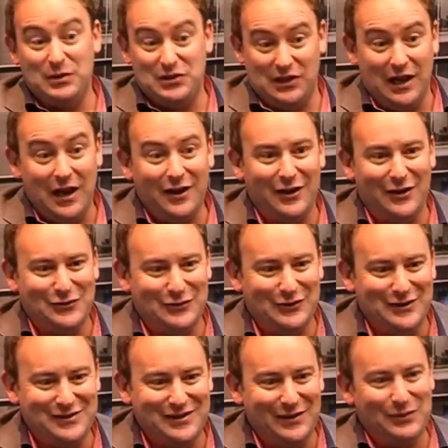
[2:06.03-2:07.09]
especially our
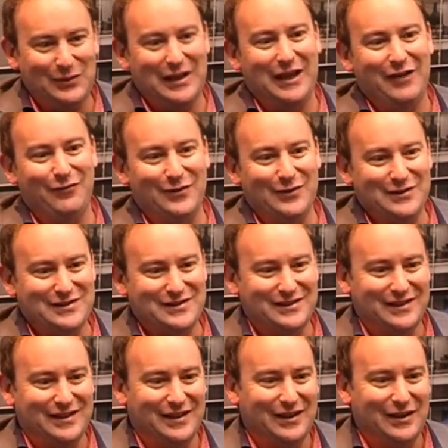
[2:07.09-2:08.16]
country is that we have
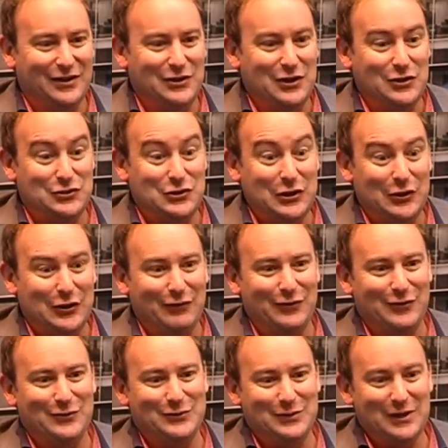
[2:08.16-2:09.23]
this
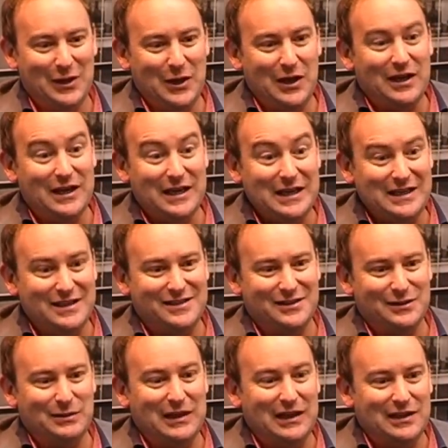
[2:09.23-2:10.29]
geographical need
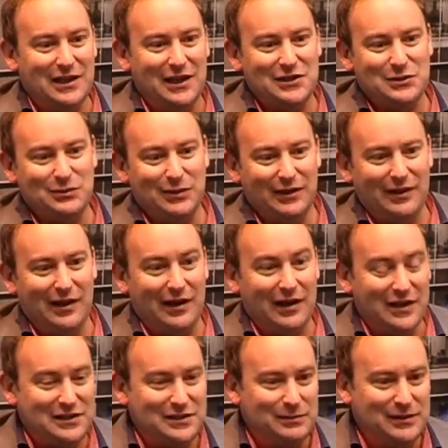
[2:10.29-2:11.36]
to be in touch with our
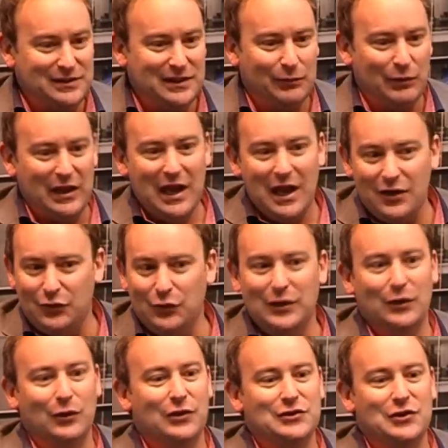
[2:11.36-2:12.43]
customers, and we can't do
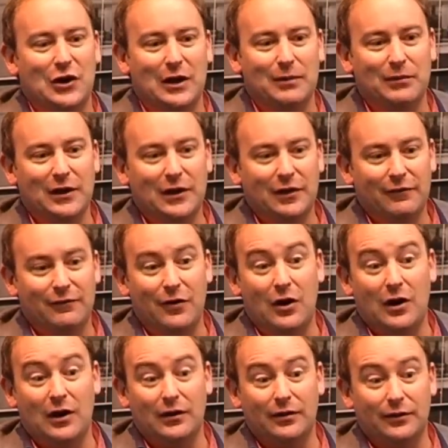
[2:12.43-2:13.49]
that all the time
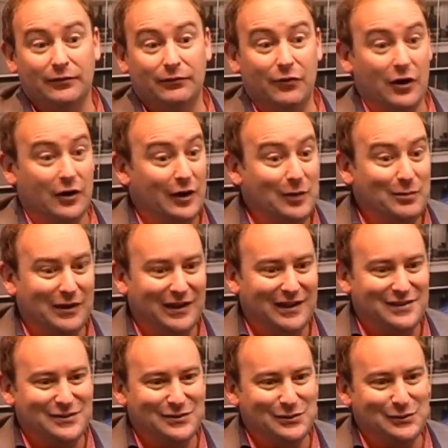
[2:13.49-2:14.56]
via
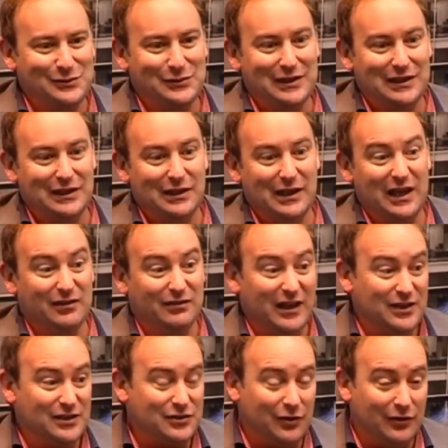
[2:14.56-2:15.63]
airplanes or
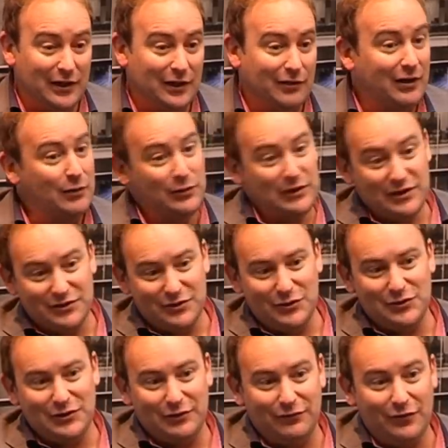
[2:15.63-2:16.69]
it's not that great when you're just
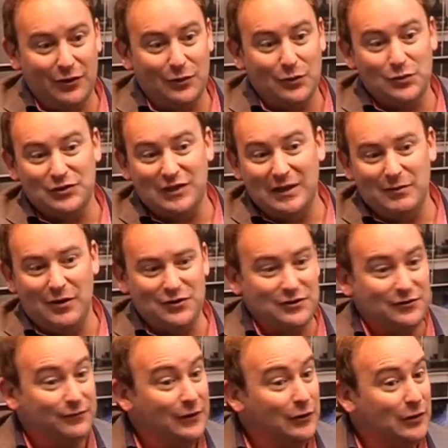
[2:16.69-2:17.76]
using your phone calls and emails.
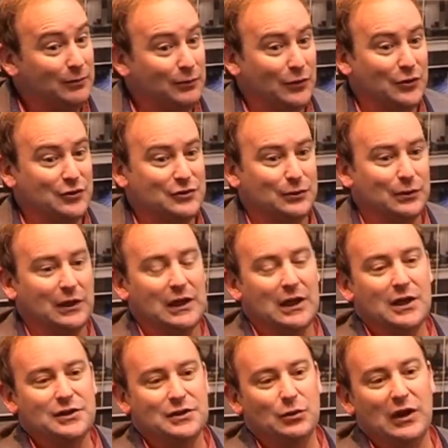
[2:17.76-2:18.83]
It's very impersonal.
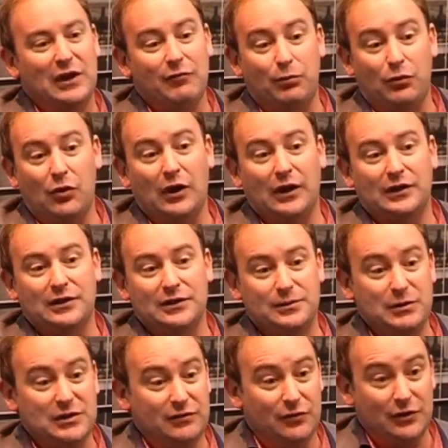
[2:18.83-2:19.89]
So we have a product
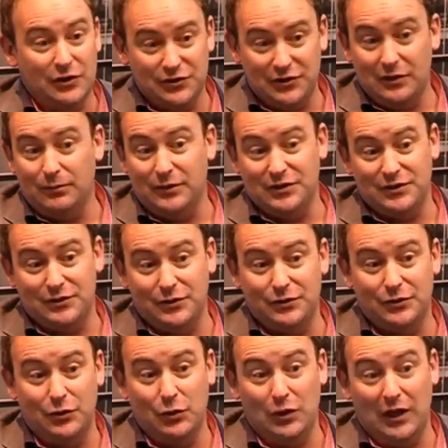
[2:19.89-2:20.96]
especially for New Zealand
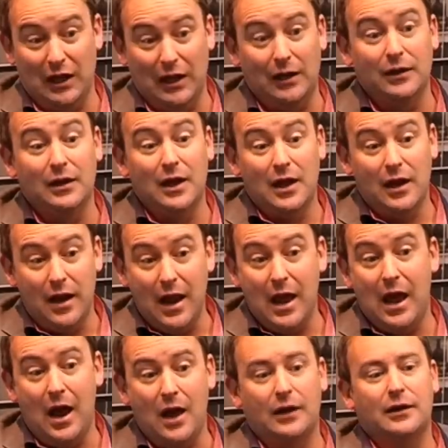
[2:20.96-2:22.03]
businesses who can
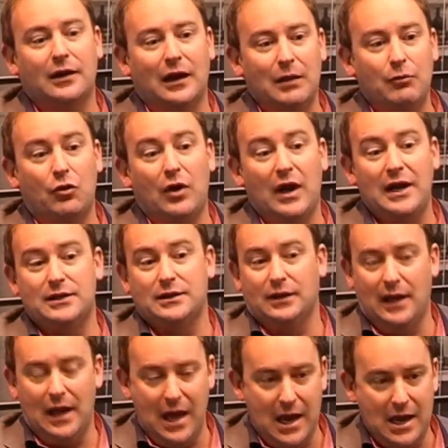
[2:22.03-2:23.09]
now collaborate
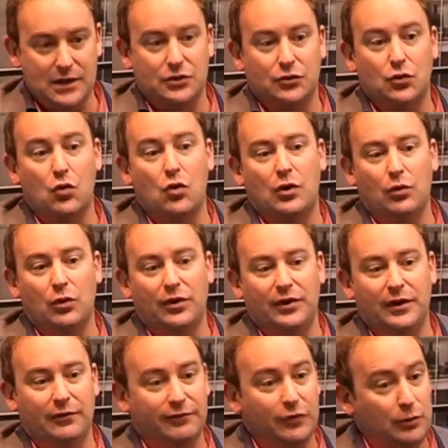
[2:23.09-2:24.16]
and talk
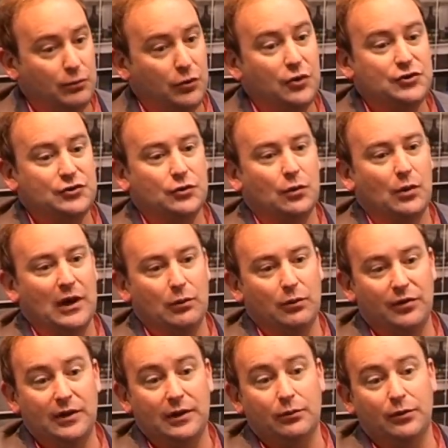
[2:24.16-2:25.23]
with in a very personal way
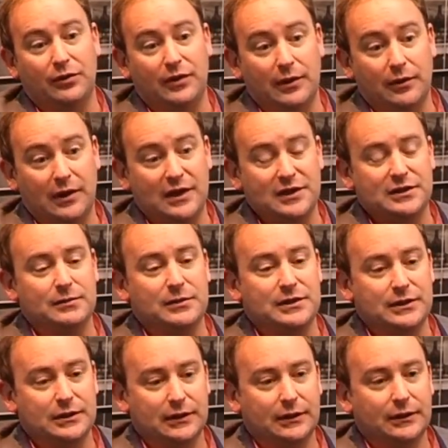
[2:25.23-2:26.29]
with their
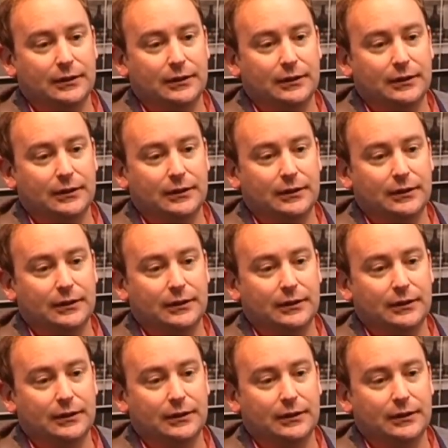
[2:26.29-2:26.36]
customers.